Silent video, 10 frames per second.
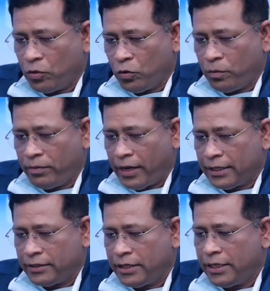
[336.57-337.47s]
group,
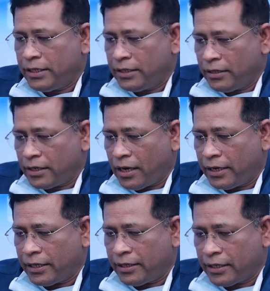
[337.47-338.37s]
and 3
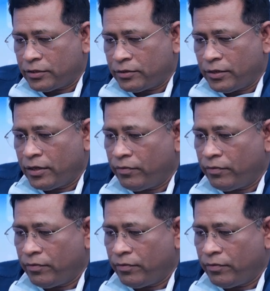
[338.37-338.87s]
cardiac deaths